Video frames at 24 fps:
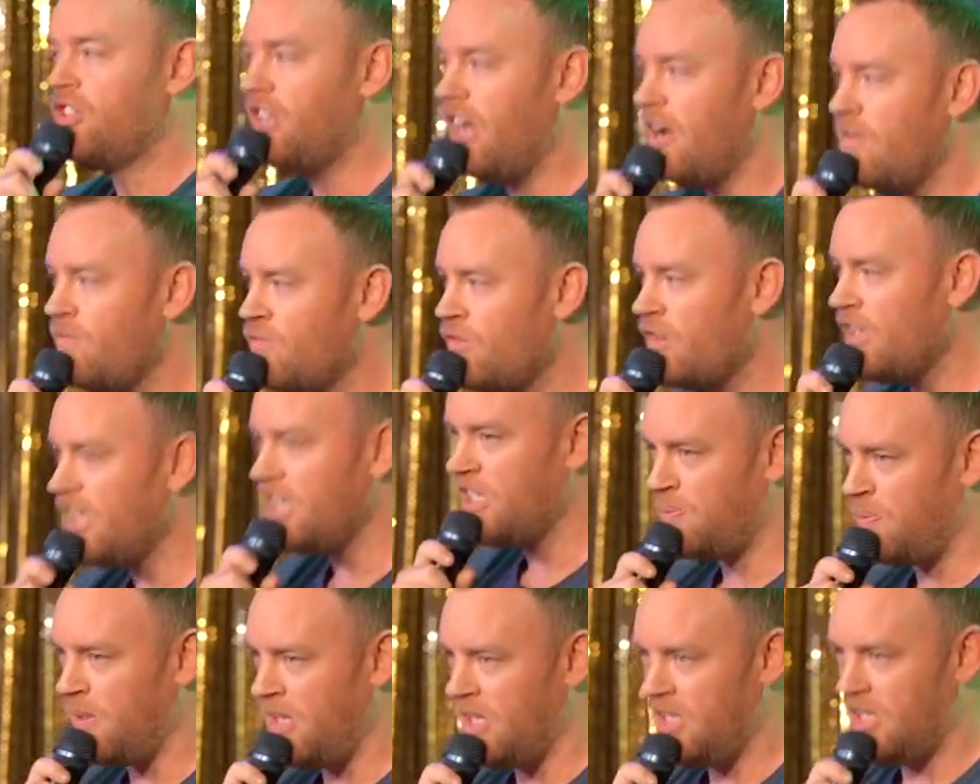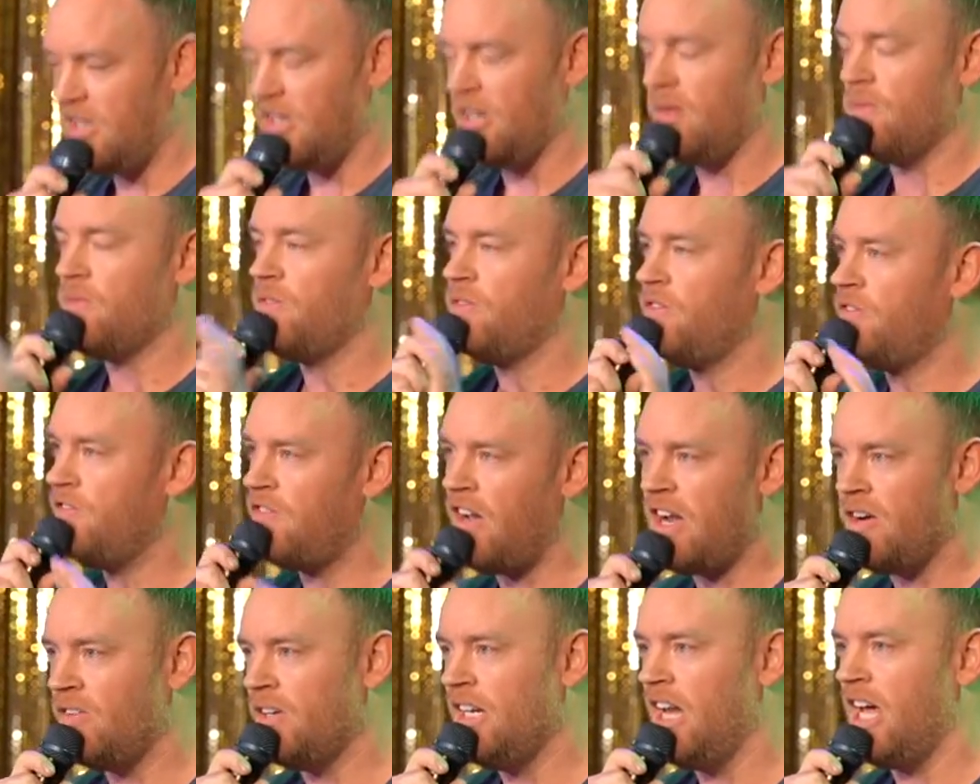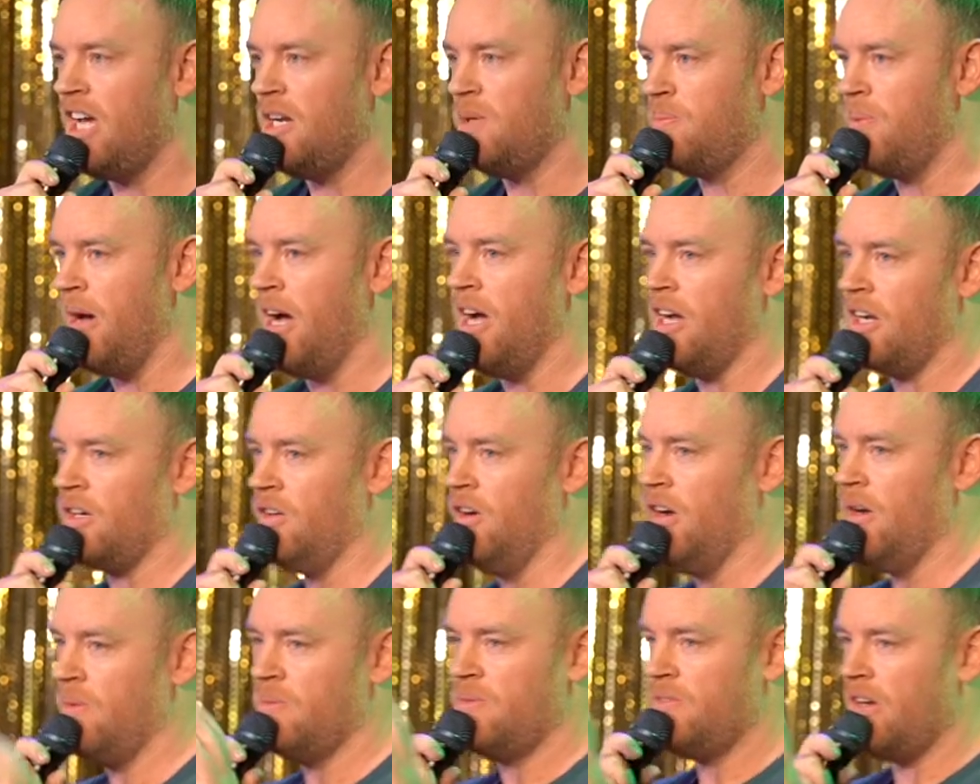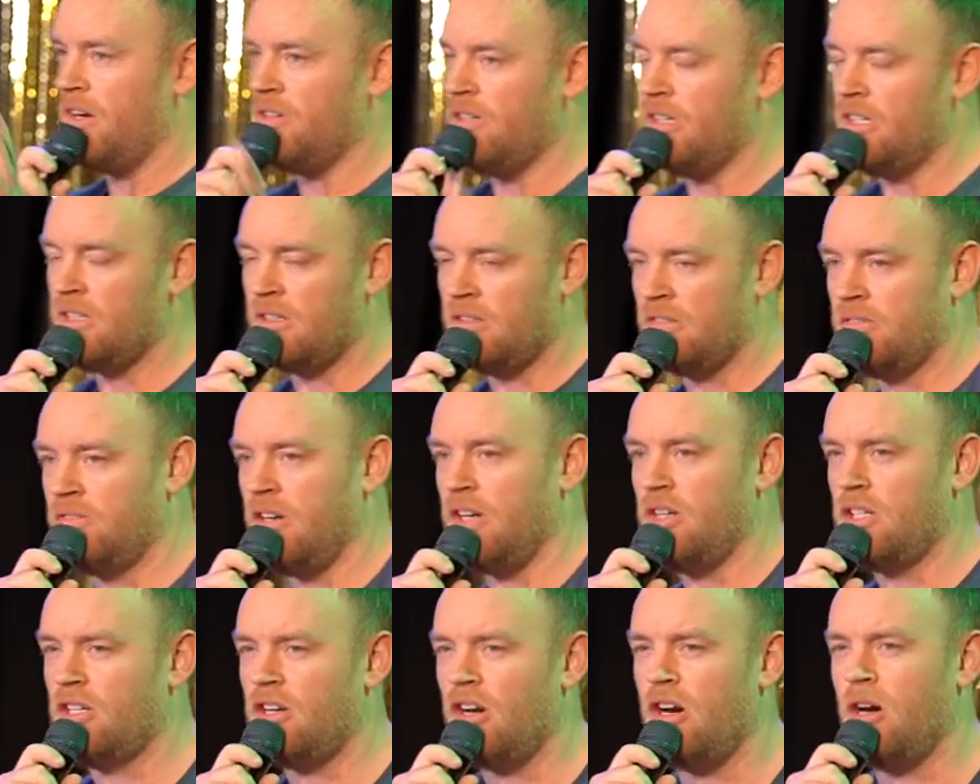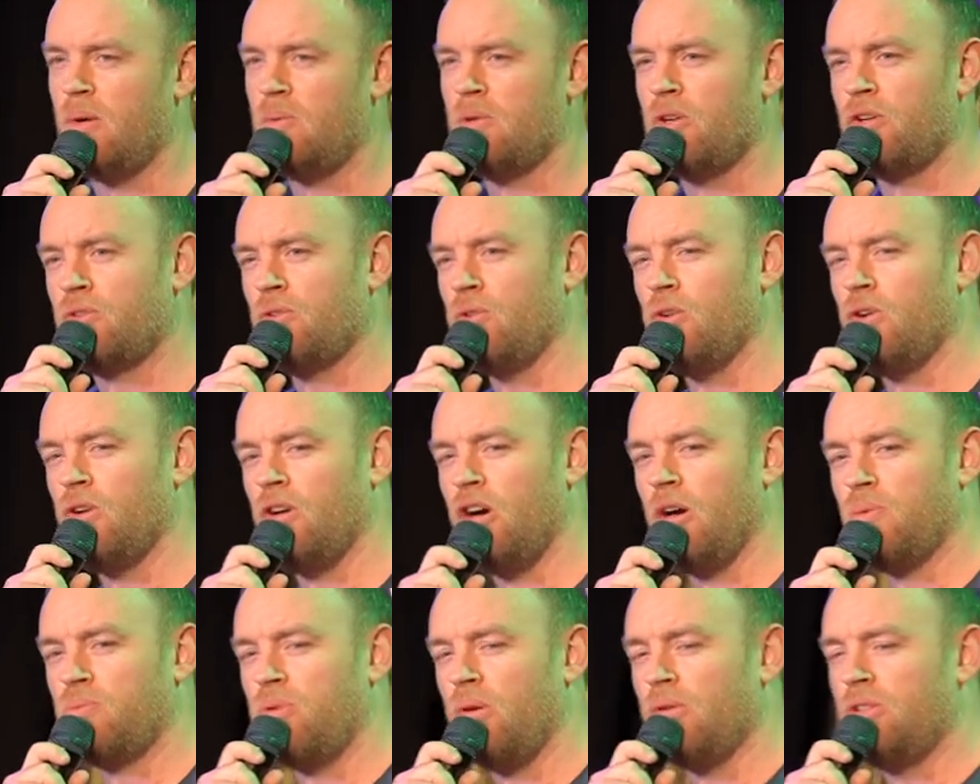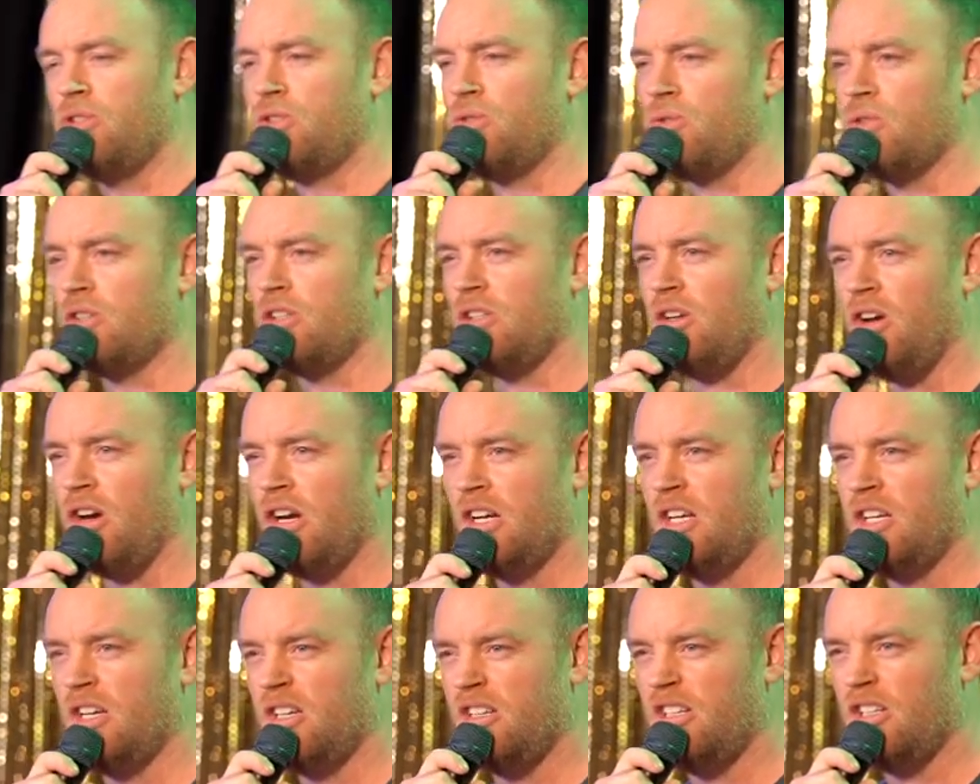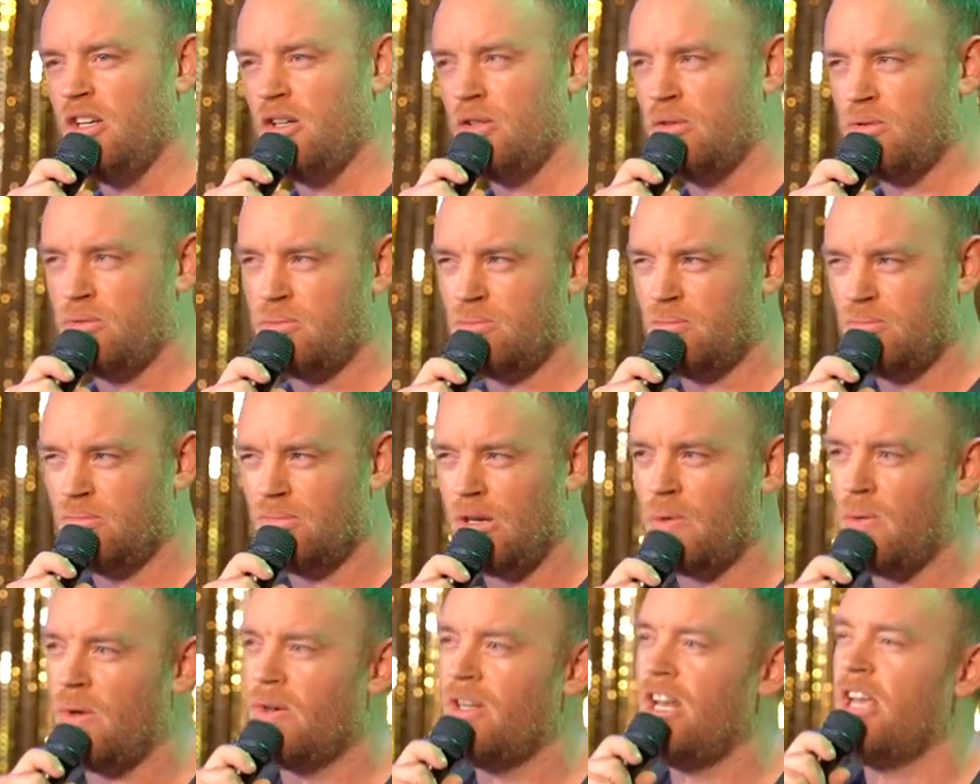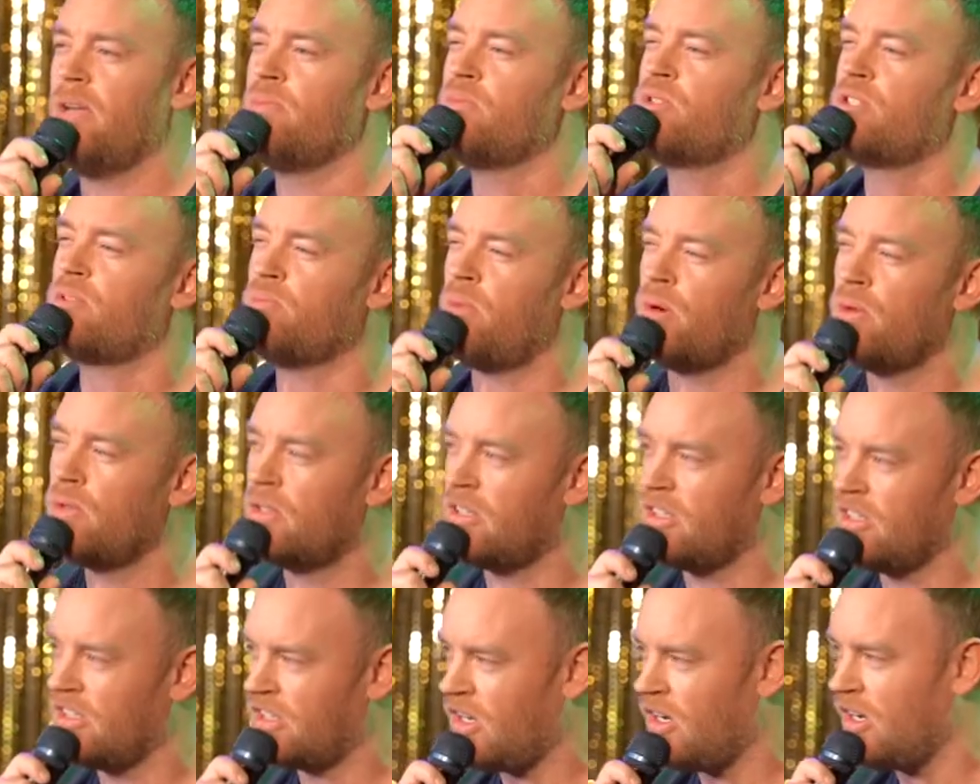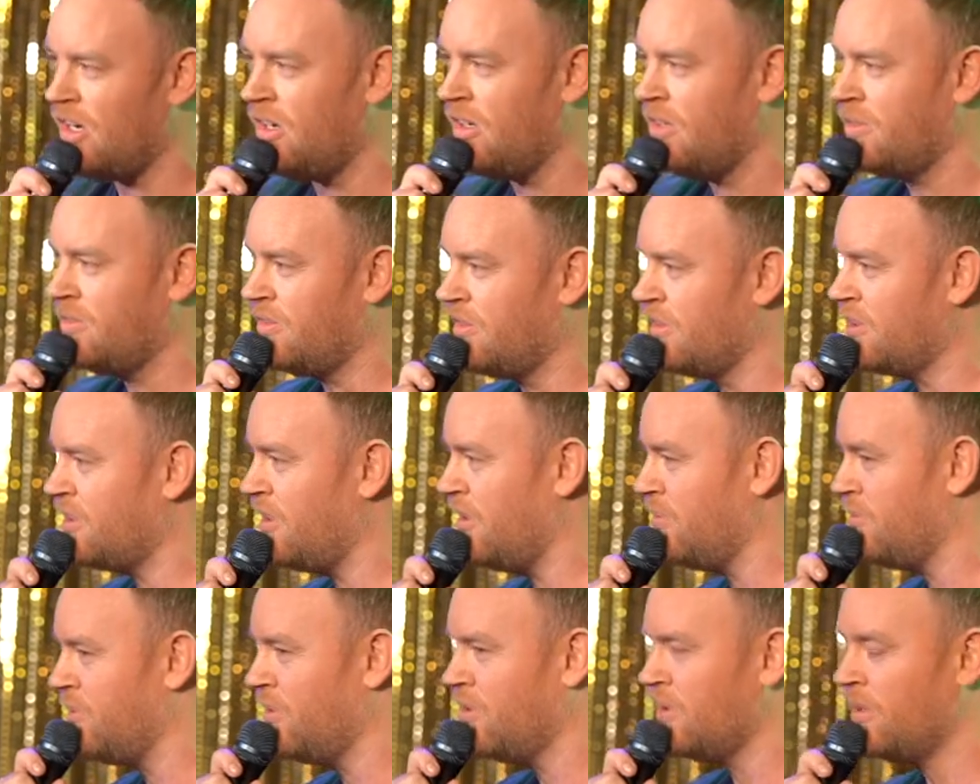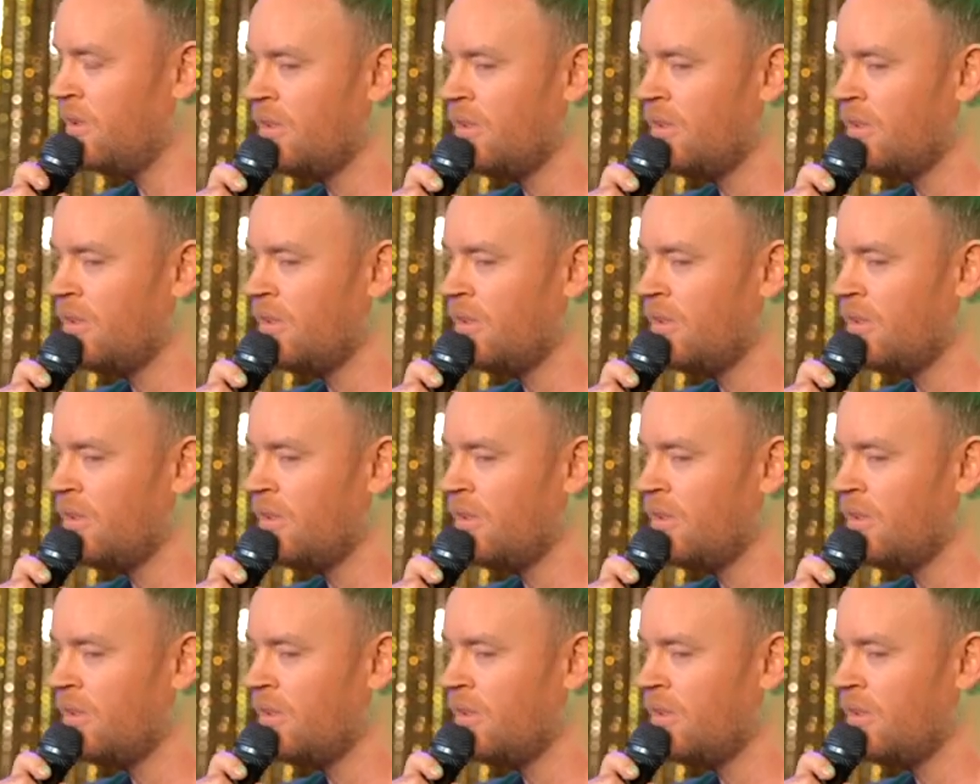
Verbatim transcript: Generally speaking, I'm very laid back, right? I'm very, very calm. And I thought I'll probably draw the line at, you know, I won't let him smoke in the car, for example.